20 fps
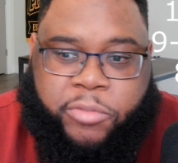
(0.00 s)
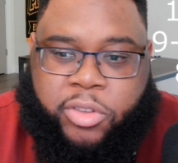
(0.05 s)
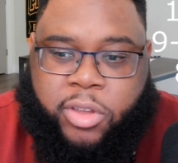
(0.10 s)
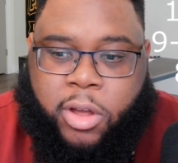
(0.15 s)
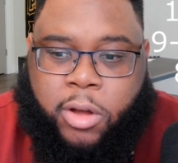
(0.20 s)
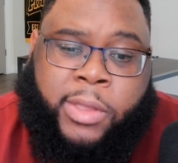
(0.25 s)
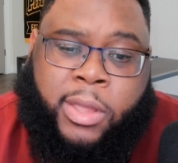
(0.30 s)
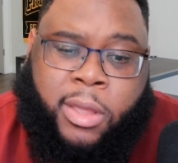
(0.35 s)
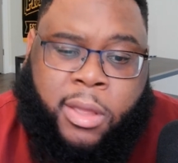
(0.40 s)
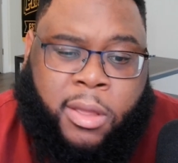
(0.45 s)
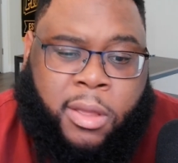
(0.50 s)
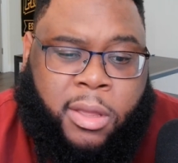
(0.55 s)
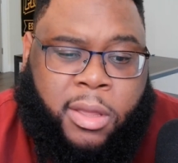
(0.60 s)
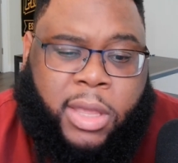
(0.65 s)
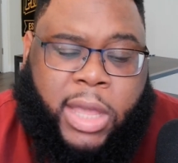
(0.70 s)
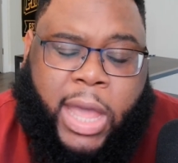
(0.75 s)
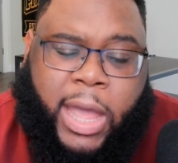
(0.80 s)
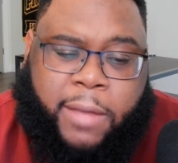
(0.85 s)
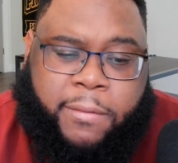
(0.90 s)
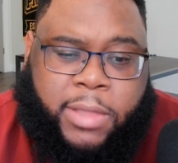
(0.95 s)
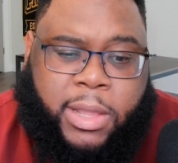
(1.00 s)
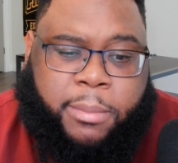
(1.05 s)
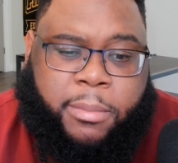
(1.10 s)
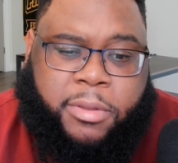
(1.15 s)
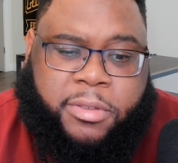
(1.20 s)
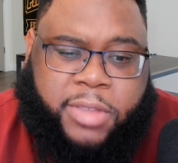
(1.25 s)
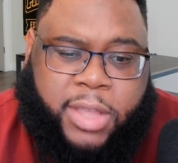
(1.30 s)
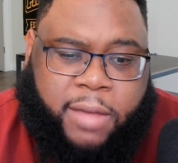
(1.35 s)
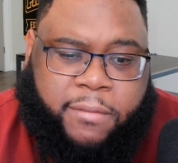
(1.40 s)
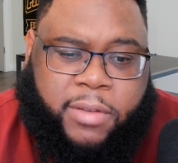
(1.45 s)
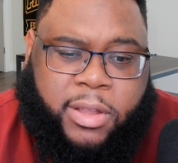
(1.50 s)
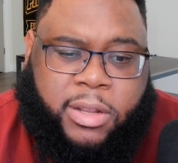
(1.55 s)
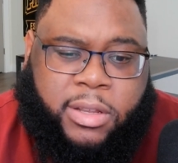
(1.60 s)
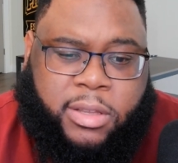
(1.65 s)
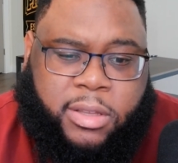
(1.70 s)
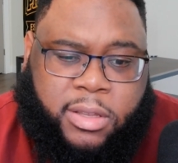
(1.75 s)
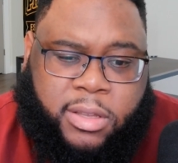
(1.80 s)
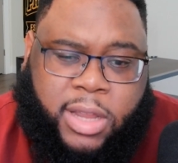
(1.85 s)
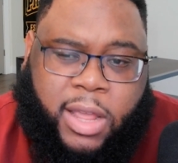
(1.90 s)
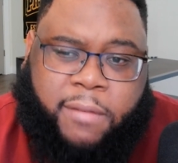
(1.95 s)
So, yeah, number
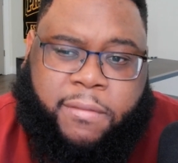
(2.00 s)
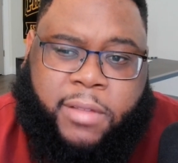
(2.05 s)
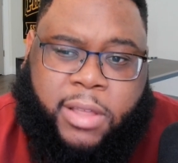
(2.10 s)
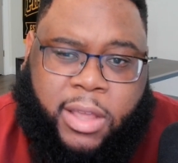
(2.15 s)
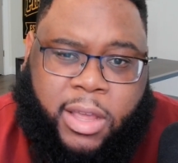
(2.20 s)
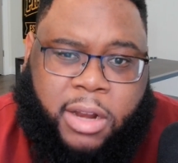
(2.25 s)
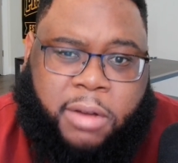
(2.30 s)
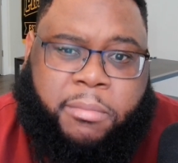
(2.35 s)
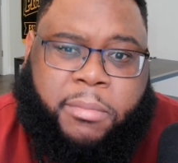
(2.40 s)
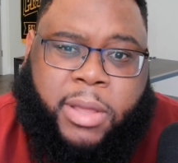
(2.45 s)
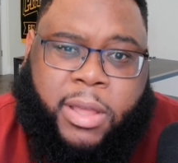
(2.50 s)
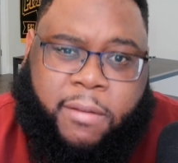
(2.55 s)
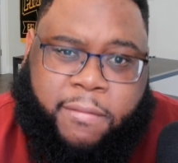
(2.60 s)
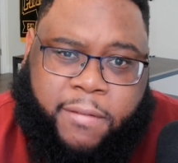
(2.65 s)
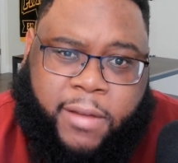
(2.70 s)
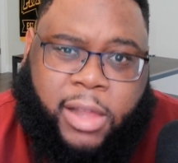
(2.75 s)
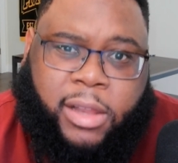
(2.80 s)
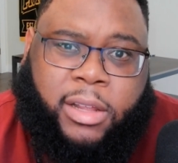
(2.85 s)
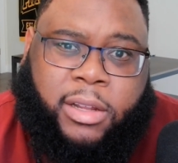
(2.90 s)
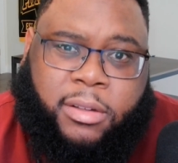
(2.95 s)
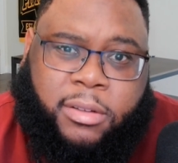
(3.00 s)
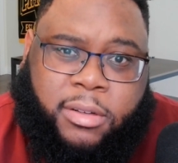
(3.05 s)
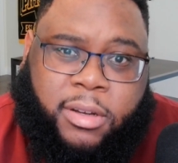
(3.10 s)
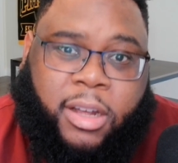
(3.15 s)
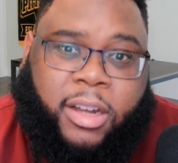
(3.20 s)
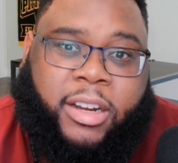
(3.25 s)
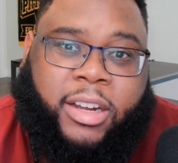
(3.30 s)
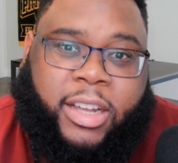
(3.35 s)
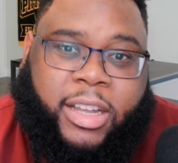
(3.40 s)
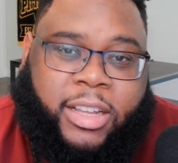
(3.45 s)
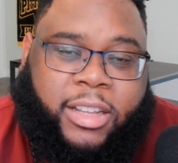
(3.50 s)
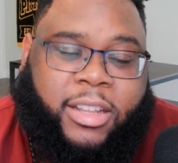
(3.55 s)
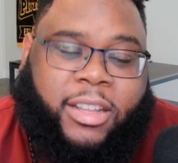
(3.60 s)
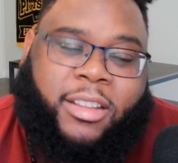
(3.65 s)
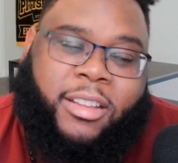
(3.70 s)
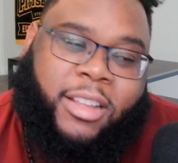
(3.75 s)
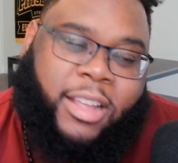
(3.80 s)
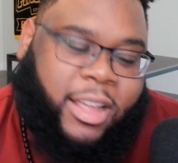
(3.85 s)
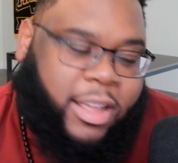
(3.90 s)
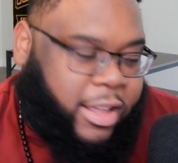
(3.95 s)
7, definitely going to be a Felon. All right.
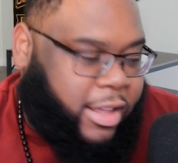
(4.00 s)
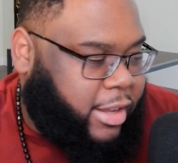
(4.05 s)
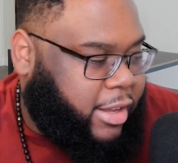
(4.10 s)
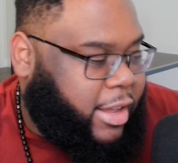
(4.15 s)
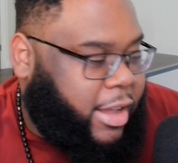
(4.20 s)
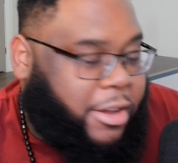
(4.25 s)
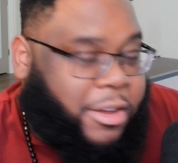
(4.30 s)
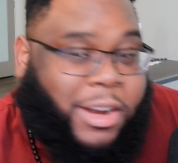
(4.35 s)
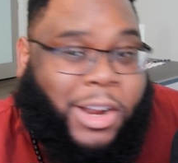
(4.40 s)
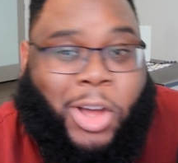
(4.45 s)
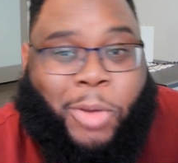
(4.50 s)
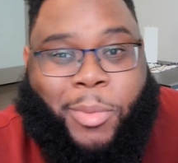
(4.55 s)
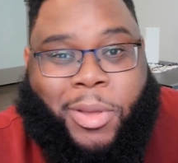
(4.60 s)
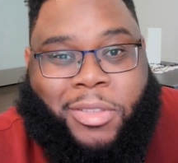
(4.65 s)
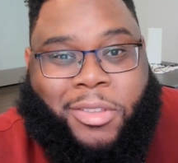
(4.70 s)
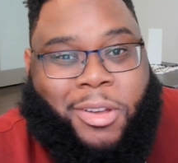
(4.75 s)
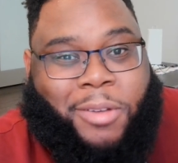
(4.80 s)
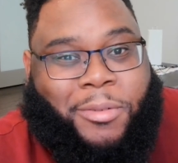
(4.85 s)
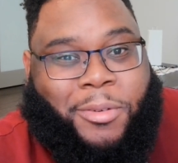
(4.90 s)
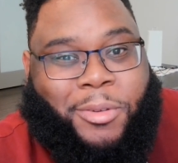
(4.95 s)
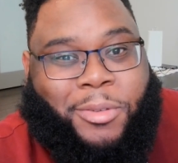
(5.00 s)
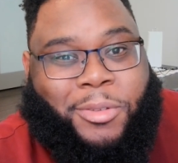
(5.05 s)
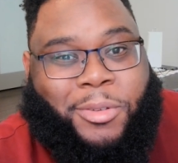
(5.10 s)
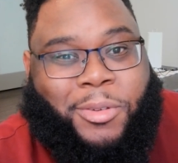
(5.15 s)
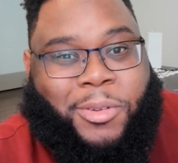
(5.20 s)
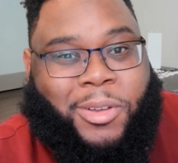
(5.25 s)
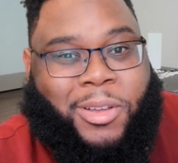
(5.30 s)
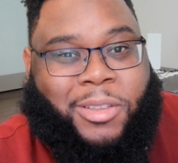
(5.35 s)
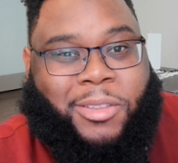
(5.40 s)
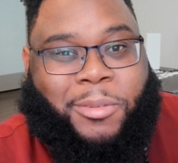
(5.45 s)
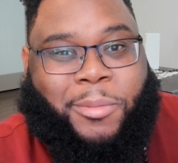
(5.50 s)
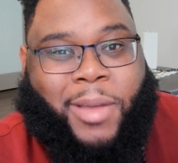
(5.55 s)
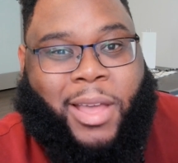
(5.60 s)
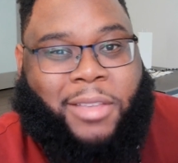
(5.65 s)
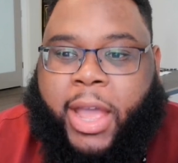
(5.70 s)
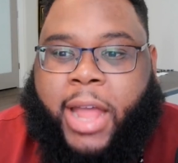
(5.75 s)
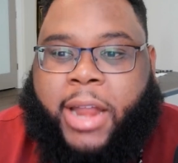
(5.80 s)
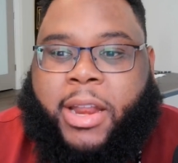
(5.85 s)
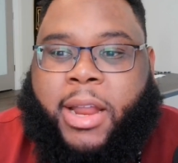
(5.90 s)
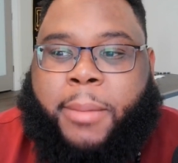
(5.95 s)
I couldn't help myself. It was too good to pass.
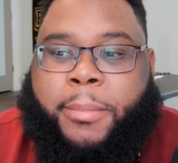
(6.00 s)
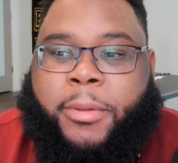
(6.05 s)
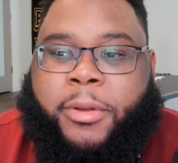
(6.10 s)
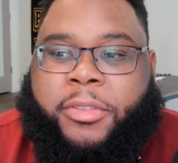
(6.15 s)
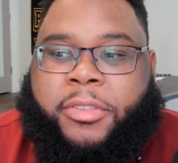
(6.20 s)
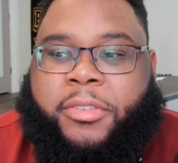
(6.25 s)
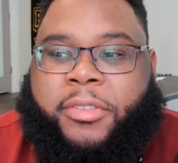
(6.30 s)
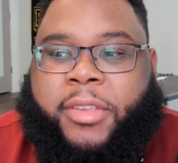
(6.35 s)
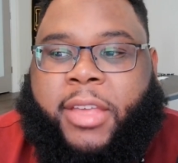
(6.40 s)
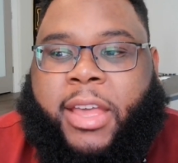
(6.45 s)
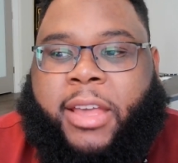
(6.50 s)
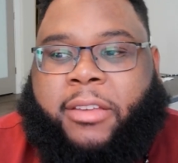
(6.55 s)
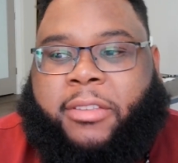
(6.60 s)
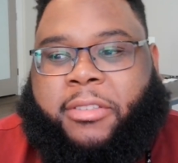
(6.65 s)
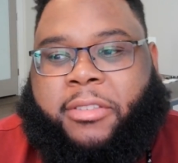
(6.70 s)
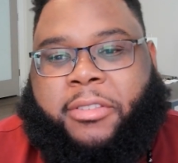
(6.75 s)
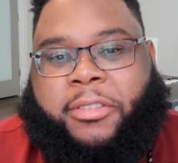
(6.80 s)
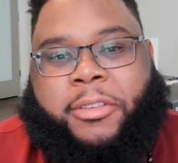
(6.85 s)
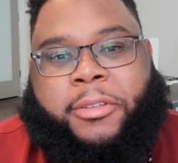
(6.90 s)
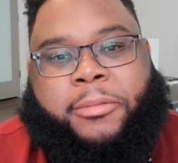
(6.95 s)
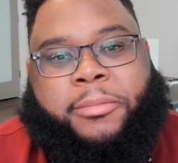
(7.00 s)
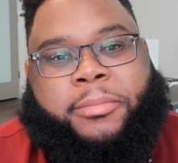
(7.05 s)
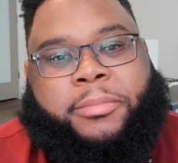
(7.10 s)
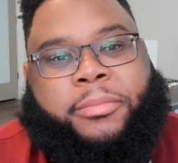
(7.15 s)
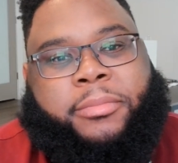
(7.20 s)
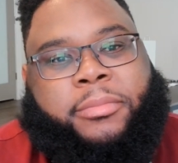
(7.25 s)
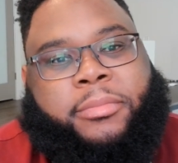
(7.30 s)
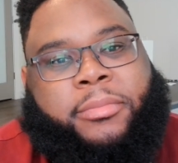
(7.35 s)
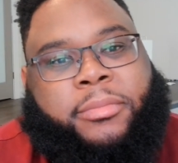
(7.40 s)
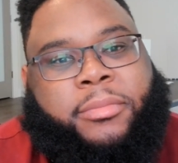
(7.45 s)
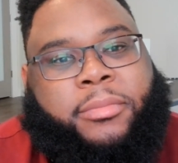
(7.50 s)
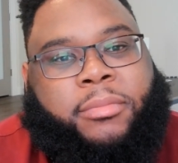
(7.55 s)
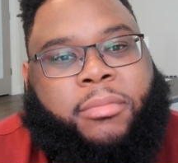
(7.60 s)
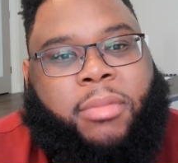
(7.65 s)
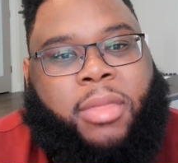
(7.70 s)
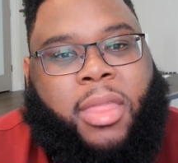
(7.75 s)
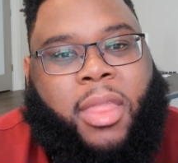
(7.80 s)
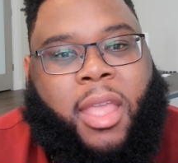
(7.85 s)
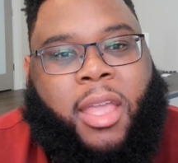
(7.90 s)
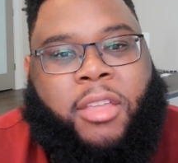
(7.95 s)
At number 6,
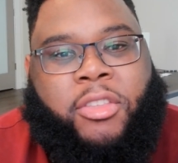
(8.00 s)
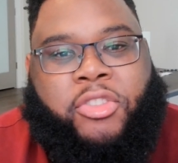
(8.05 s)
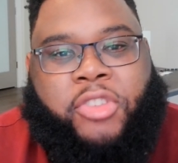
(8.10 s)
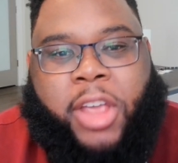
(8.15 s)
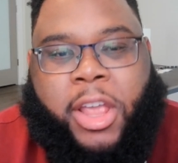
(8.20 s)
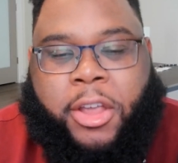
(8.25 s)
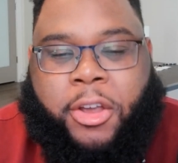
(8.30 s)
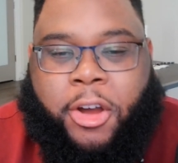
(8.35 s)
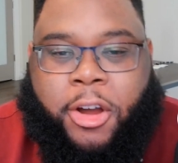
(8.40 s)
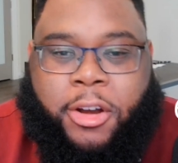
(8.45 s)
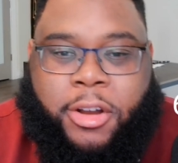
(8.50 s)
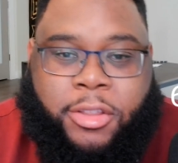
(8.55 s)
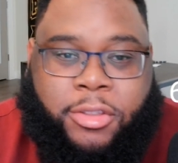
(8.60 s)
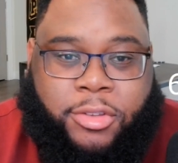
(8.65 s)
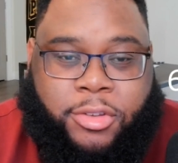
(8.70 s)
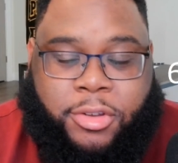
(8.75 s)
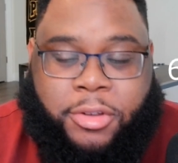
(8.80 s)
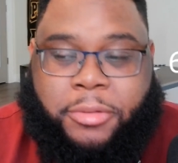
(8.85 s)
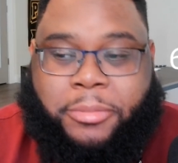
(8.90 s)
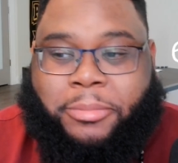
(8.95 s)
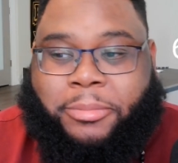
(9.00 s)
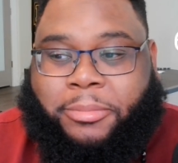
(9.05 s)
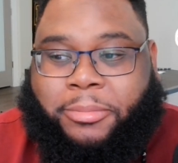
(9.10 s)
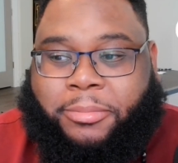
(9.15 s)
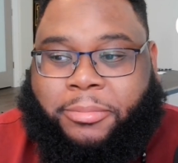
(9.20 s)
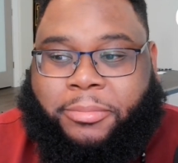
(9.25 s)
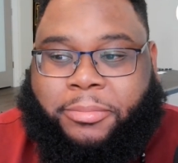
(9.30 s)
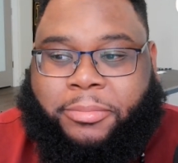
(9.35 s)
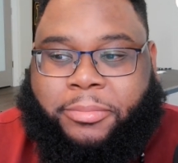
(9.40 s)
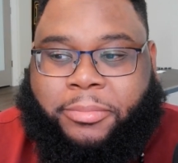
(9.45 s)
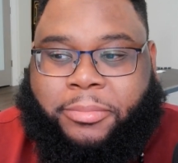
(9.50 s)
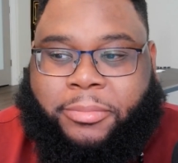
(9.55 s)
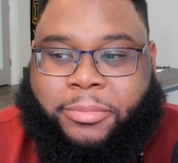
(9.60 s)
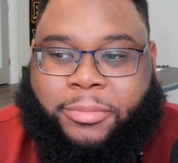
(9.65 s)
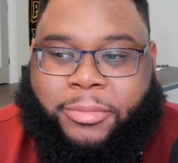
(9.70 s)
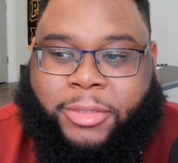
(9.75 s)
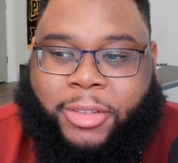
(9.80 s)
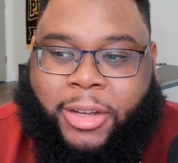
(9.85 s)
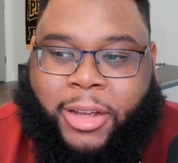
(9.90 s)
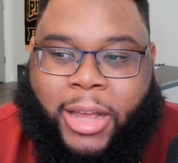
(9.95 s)
Jay Kernan, 2.
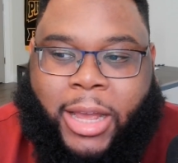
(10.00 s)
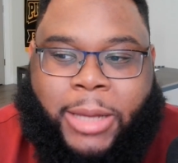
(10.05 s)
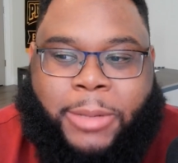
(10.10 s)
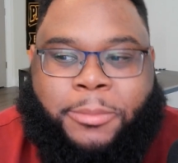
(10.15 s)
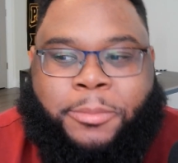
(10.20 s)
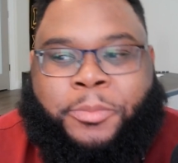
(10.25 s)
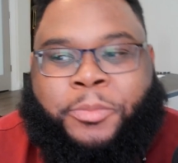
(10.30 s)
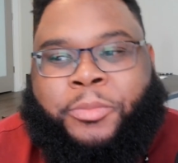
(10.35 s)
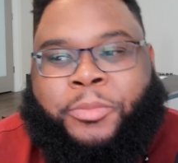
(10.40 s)
All right.